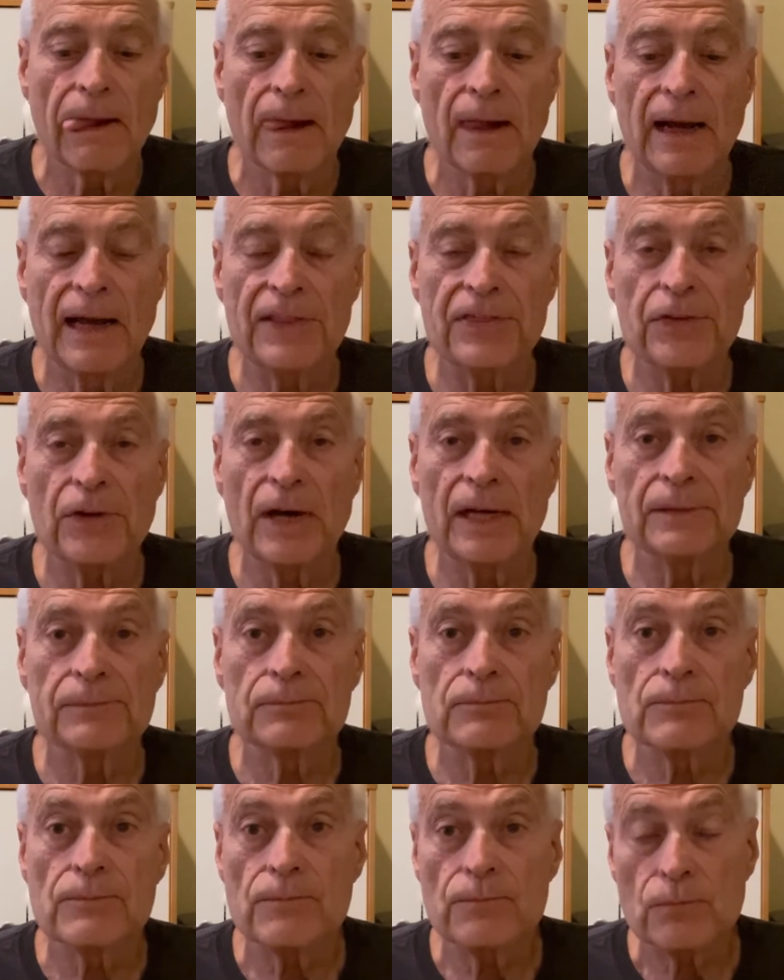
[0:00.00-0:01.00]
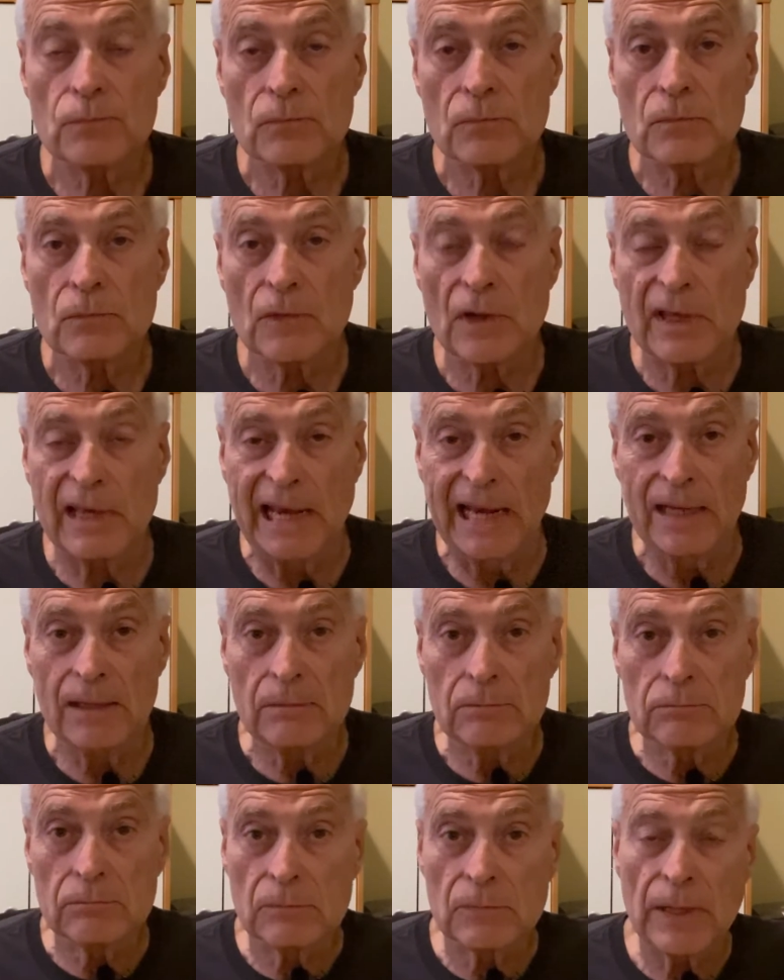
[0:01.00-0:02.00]
I thought, okay,
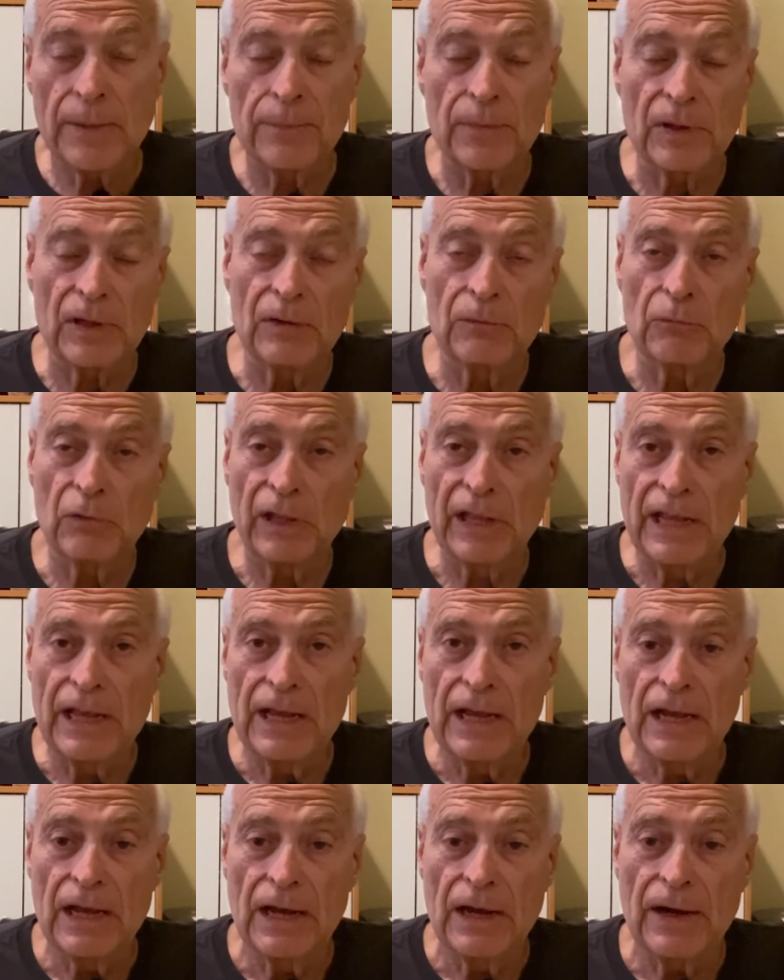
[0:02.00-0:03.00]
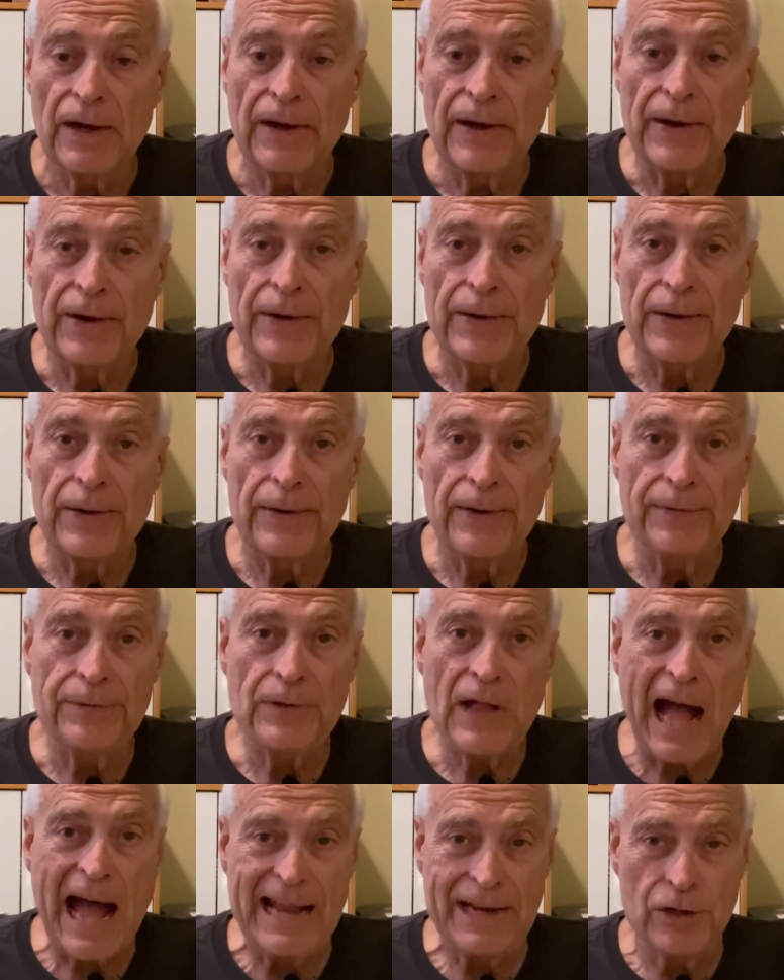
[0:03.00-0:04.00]
I mean,
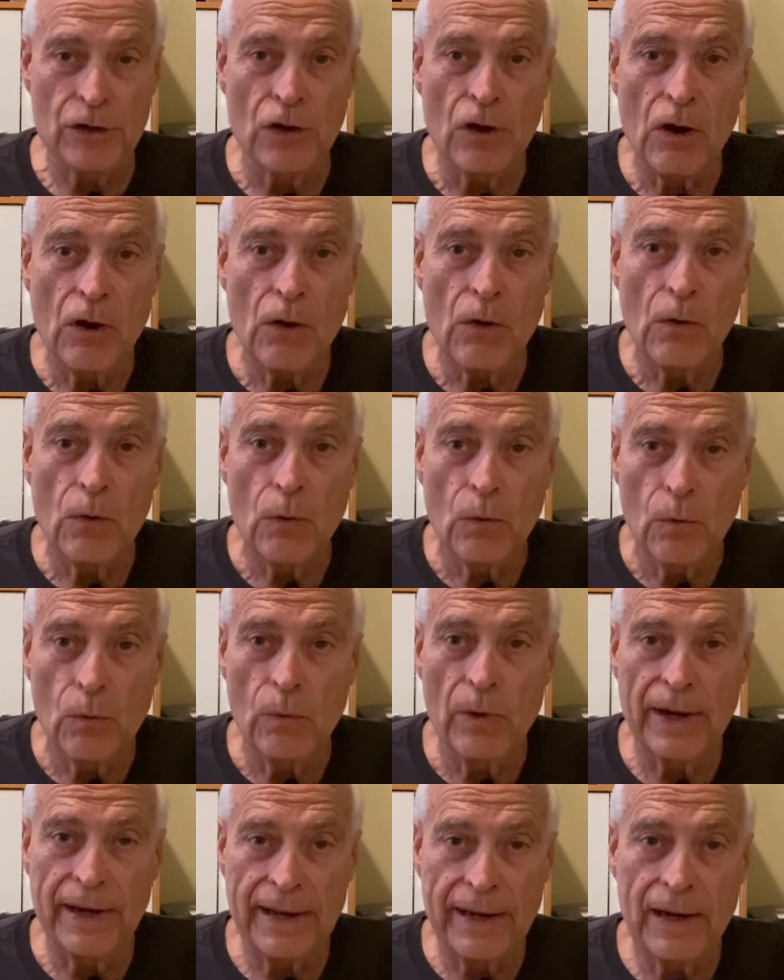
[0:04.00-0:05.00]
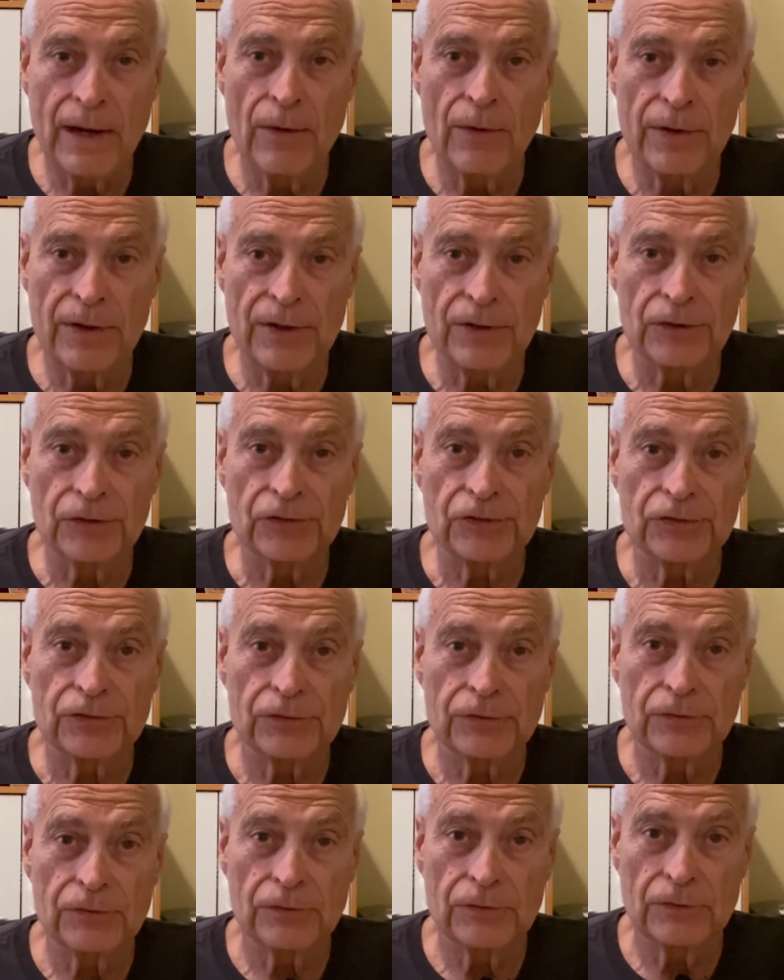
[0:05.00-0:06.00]
I know what areas
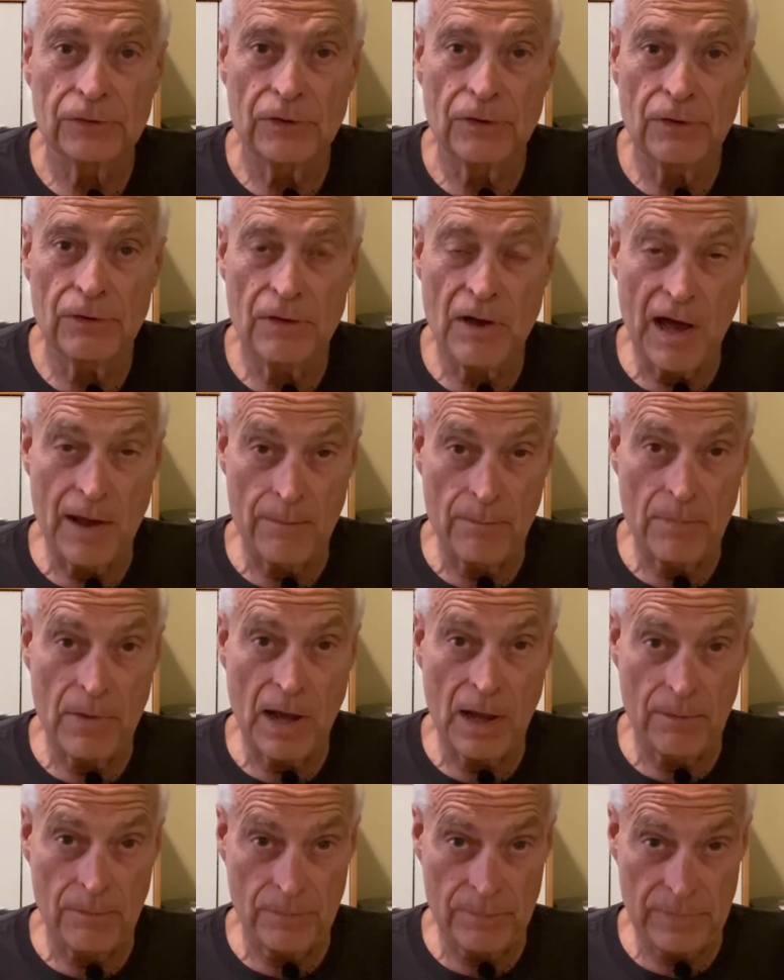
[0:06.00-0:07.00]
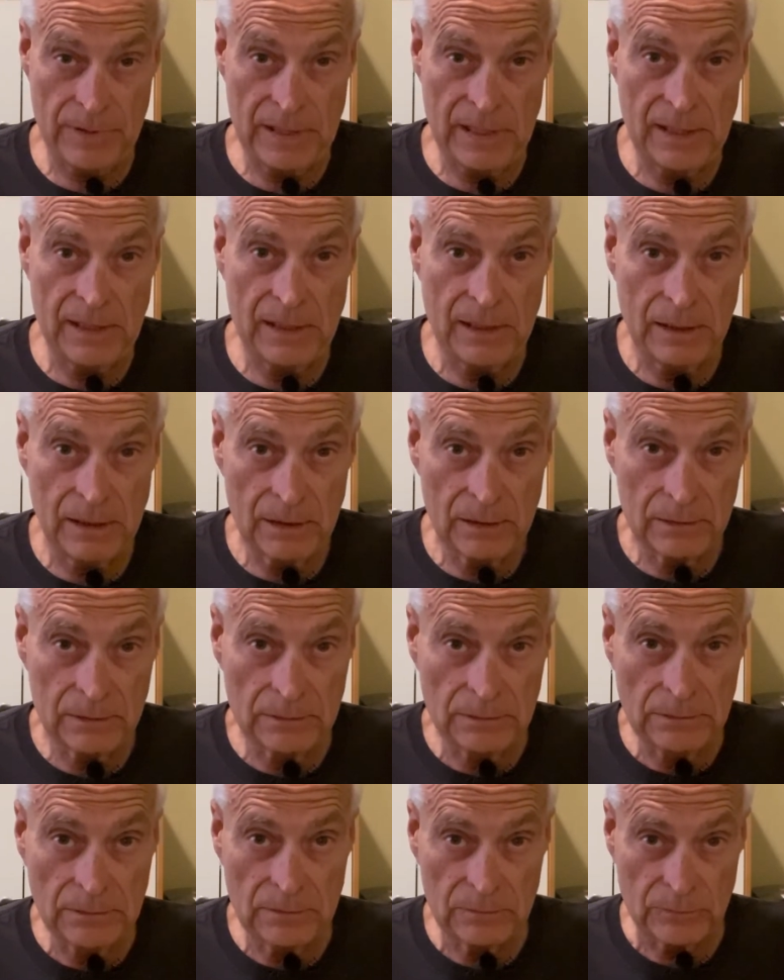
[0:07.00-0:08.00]
on me,
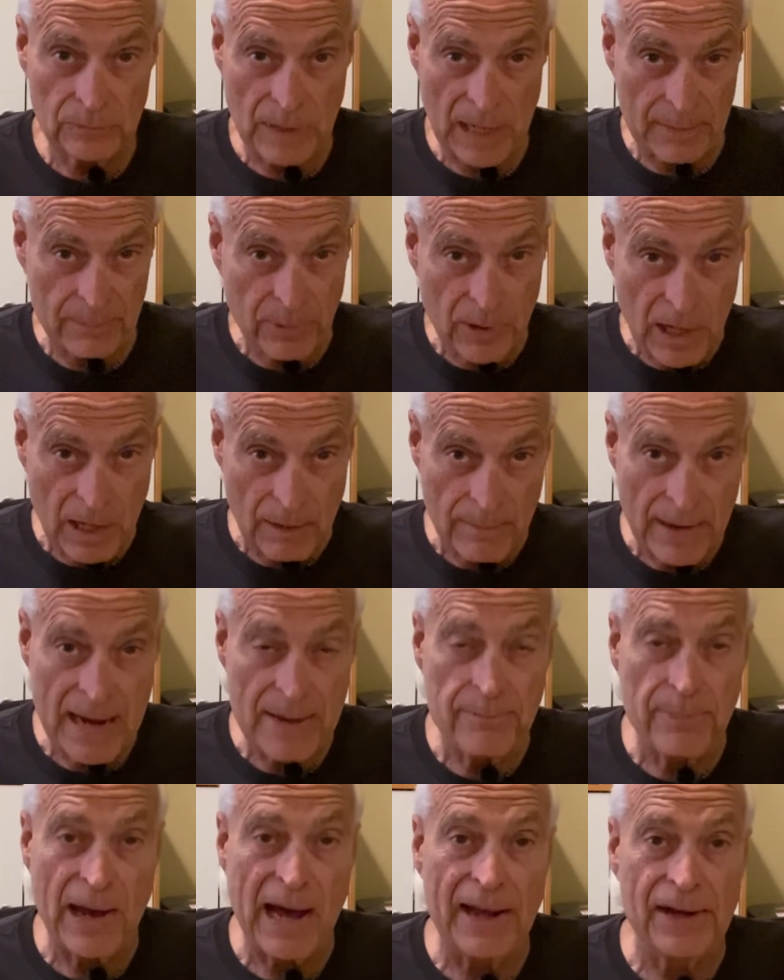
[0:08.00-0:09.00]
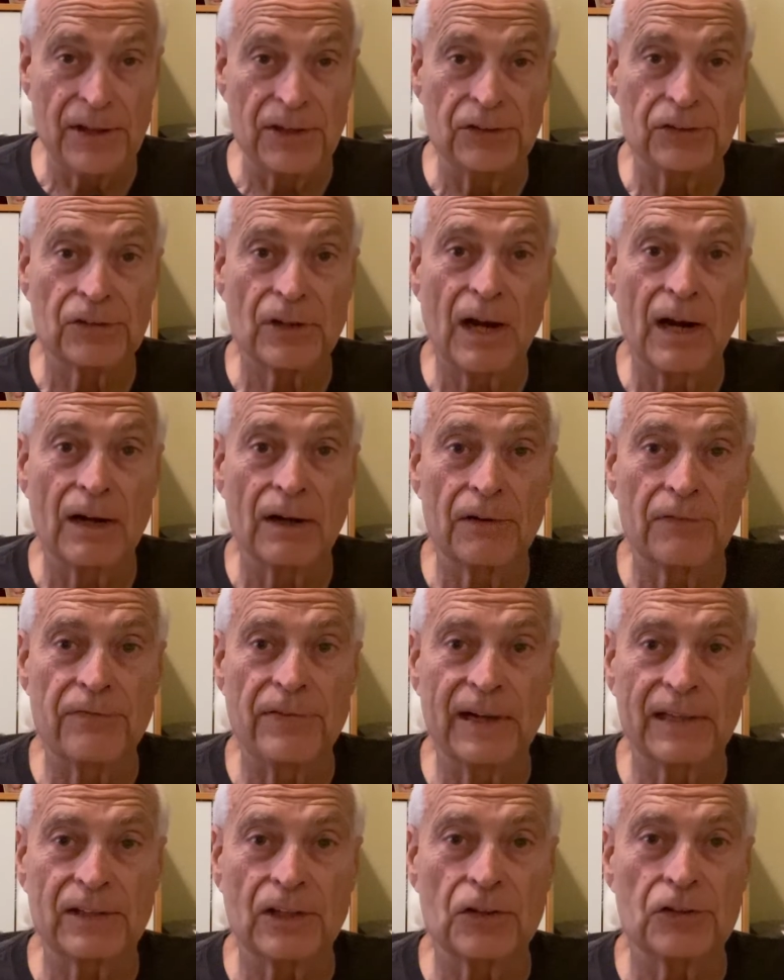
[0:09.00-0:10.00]
my part of my bodies are
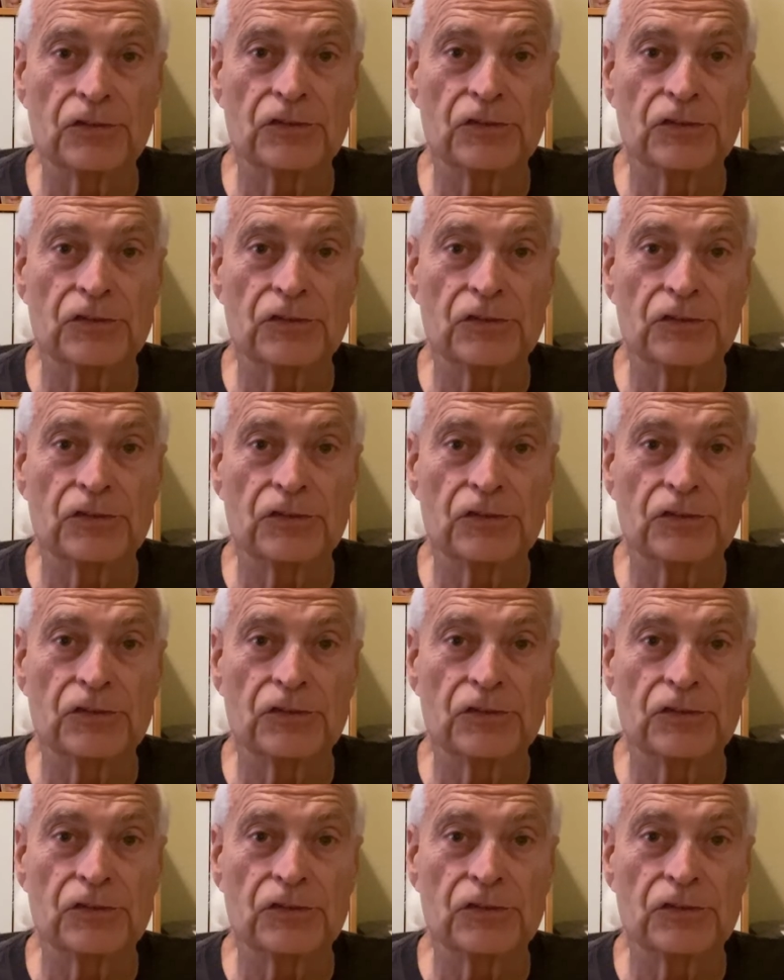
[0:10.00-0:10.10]
affected.